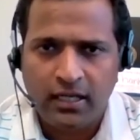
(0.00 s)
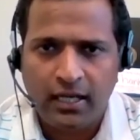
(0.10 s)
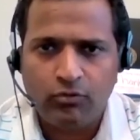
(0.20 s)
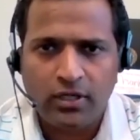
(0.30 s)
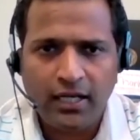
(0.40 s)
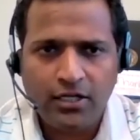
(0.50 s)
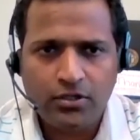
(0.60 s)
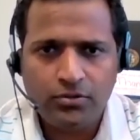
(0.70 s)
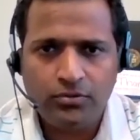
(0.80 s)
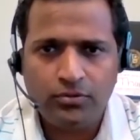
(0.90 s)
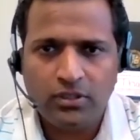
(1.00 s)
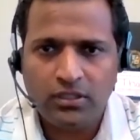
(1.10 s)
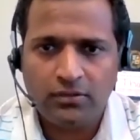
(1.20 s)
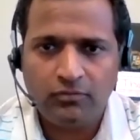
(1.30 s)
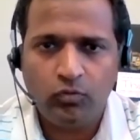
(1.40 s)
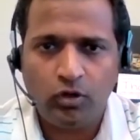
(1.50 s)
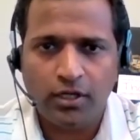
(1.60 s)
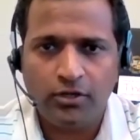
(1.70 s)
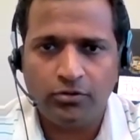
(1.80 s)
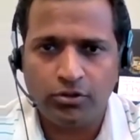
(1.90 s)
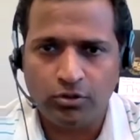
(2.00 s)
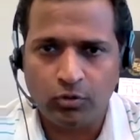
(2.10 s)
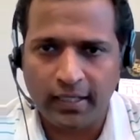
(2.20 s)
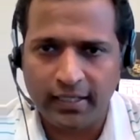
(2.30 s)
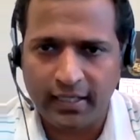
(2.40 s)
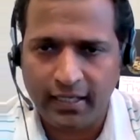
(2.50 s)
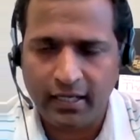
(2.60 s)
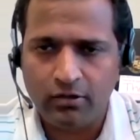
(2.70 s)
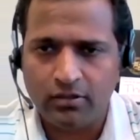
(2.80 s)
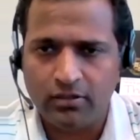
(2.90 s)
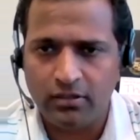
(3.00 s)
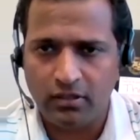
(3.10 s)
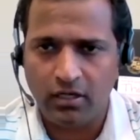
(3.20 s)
I would like to walk you through quickly on